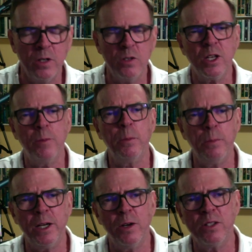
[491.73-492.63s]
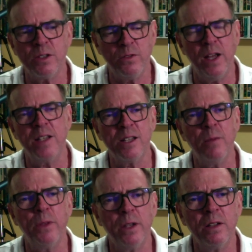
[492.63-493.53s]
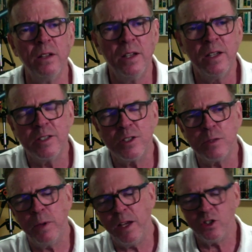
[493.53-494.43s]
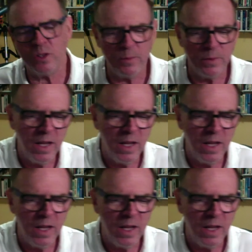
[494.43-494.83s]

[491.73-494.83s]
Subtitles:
who's come to Paris to find something special.